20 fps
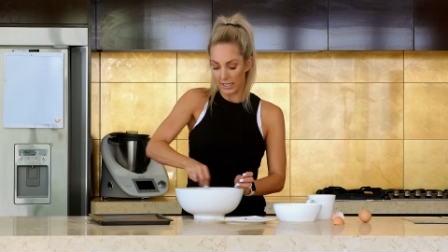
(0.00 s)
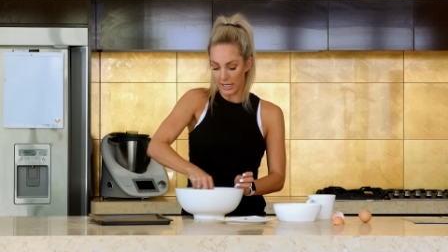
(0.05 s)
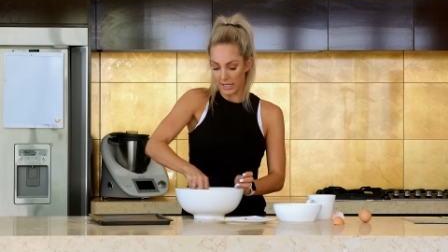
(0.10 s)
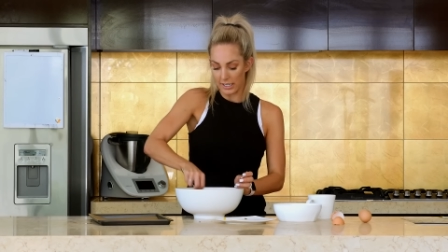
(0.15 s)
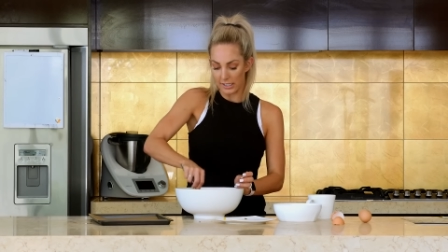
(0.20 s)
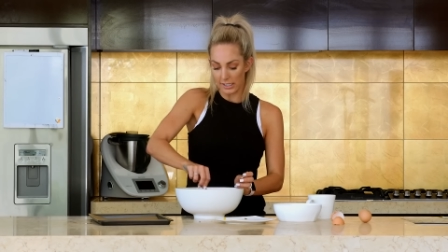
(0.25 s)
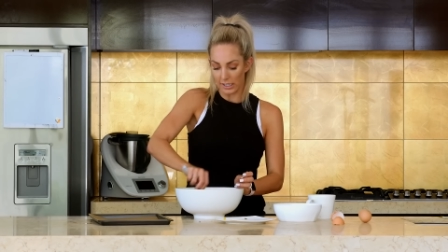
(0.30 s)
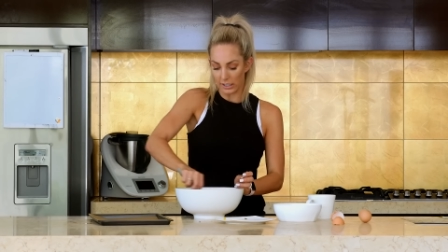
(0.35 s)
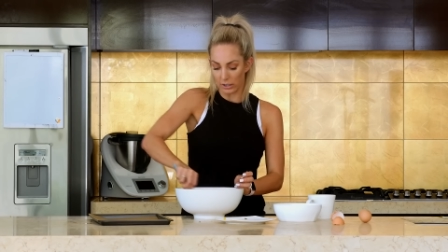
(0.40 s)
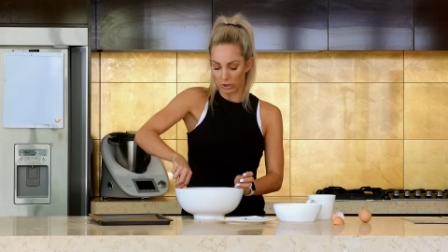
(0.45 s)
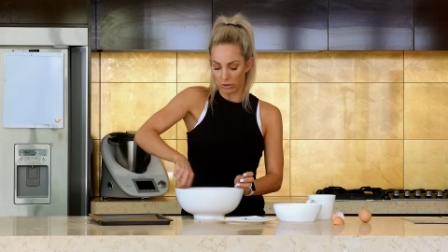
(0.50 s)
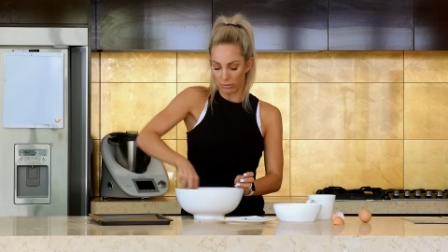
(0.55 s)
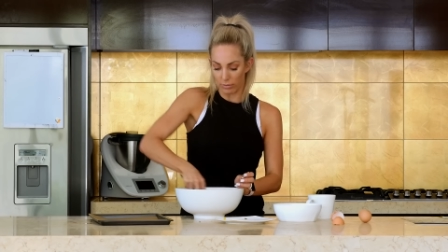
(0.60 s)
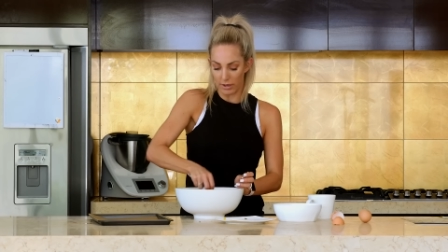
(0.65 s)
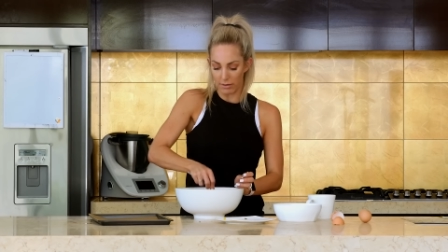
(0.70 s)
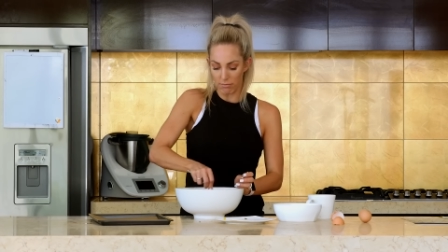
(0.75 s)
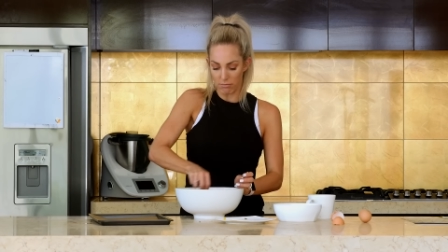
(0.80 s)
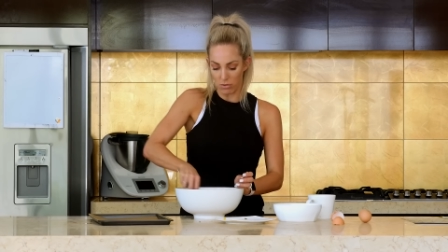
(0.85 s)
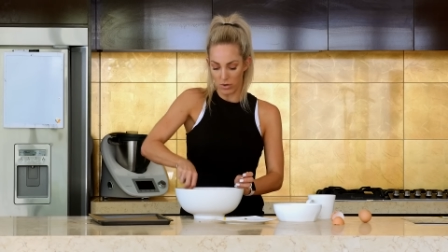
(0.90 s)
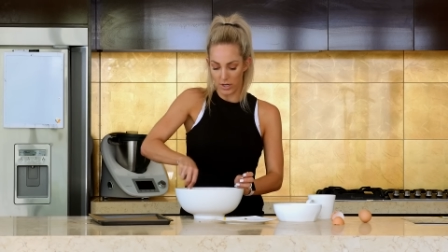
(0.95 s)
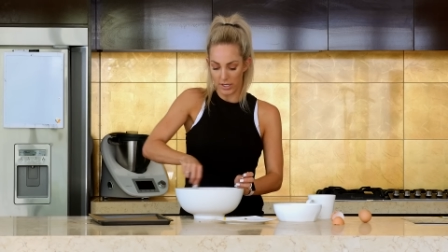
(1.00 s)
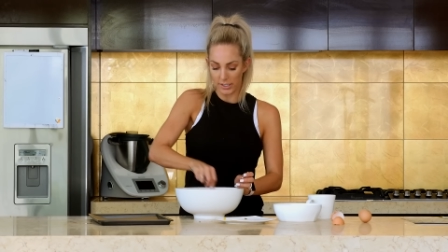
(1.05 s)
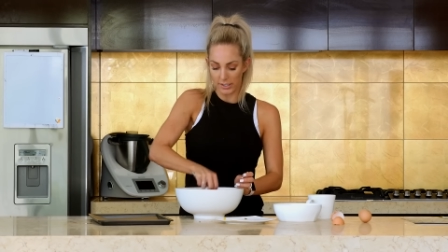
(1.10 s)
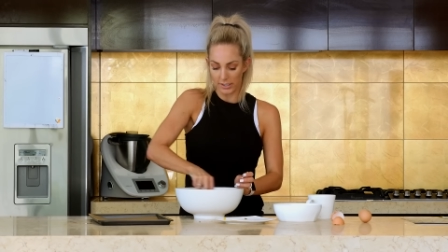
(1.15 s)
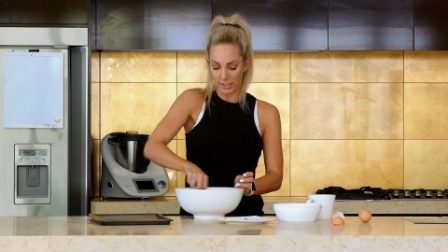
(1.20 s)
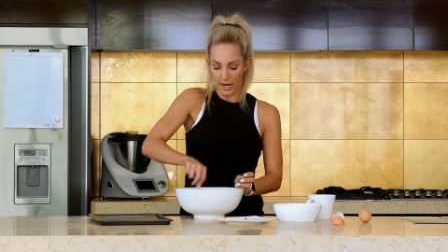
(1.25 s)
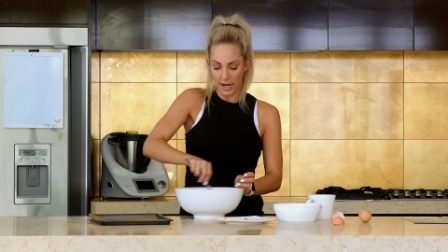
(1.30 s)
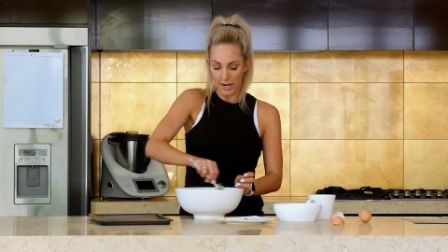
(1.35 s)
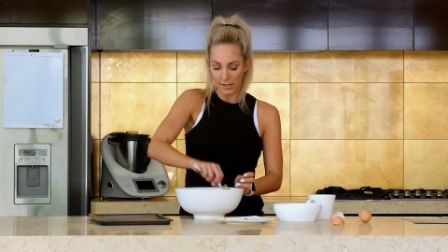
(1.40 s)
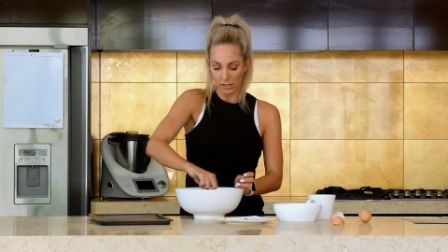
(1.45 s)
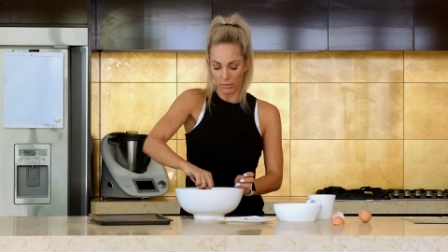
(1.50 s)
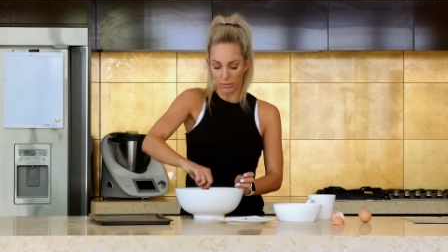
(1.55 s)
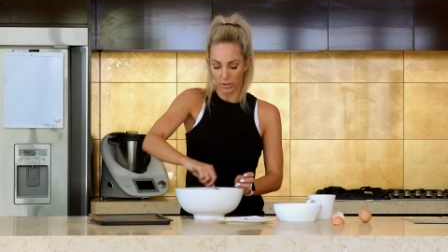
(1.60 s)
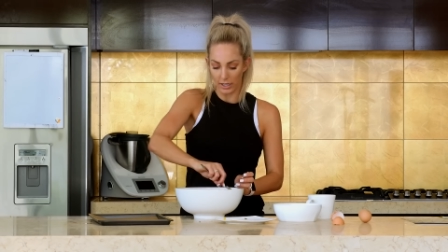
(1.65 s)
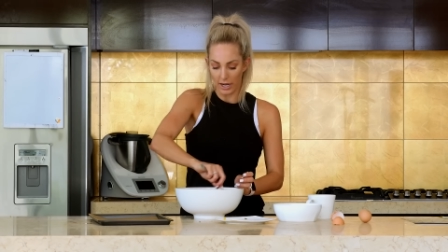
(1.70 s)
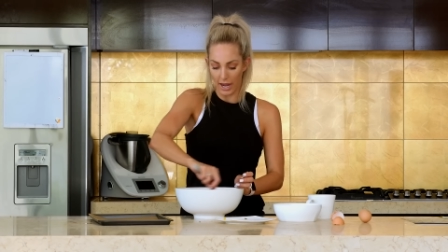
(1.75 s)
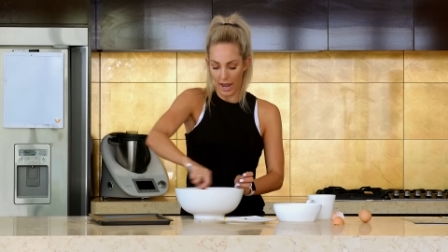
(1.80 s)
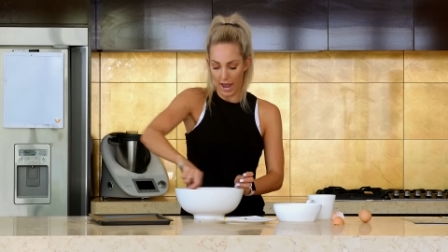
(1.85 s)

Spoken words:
is a little bit moist today, so I'm gonna